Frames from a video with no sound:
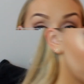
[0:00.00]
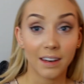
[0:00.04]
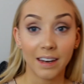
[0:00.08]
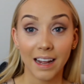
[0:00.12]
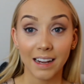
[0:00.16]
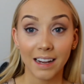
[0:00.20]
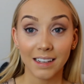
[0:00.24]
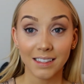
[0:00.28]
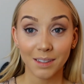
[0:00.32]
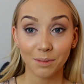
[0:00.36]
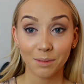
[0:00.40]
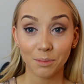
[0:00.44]

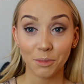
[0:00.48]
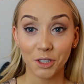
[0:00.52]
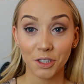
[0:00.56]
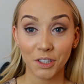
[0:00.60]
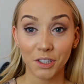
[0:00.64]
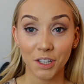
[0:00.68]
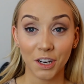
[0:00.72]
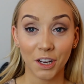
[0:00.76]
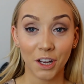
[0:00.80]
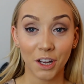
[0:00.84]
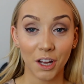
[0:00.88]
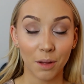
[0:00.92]
Next I'm
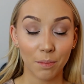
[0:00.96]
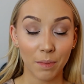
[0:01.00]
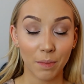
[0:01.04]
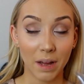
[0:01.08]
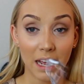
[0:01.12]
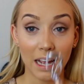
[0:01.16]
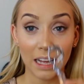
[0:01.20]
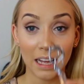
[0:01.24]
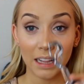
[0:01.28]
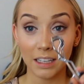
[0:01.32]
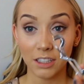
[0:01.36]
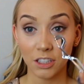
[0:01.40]
just going to curl
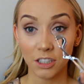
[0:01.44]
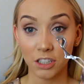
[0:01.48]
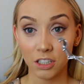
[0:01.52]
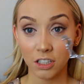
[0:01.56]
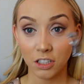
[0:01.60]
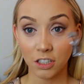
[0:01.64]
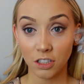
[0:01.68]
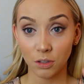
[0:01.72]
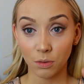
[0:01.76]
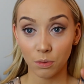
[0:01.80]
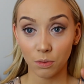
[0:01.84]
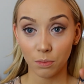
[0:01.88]
my
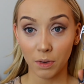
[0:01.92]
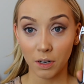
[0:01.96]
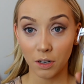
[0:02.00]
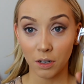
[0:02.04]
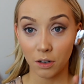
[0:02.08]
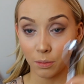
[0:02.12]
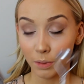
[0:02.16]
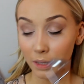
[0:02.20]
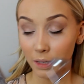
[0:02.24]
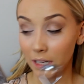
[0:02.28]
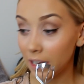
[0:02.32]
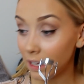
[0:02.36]
eyelashes just with my
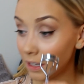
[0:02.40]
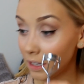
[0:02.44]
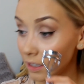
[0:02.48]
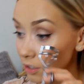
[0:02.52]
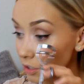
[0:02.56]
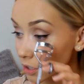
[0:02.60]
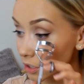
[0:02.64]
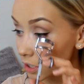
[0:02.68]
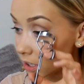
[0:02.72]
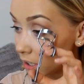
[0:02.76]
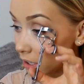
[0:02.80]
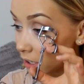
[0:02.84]
normal
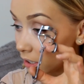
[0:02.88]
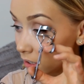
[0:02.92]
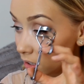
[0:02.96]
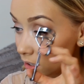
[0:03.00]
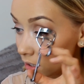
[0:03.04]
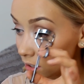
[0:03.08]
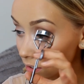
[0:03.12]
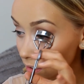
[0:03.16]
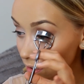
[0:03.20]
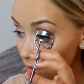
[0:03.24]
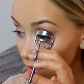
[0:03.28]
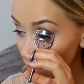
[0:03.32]
eyelash
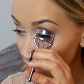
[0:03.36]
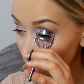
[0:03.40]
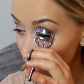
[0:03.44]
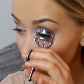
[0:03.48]
curlers.